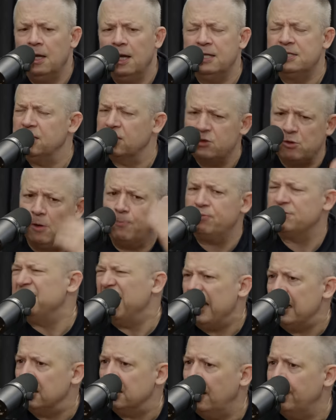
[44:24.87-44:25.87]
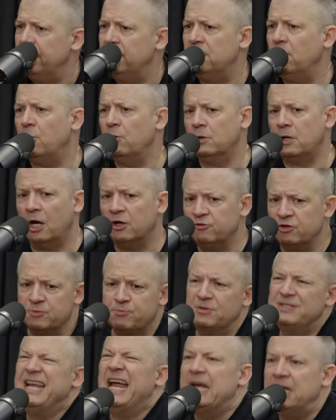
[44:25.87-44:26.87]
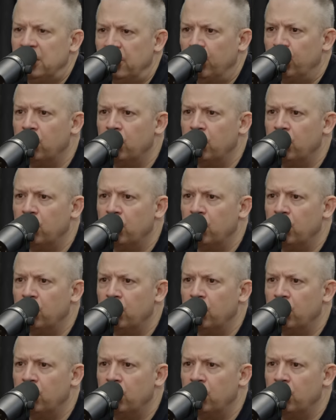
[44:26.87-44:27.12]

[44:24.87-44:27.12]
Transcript: It, it's all pretend. I mean, the yeah. whole country's pretending.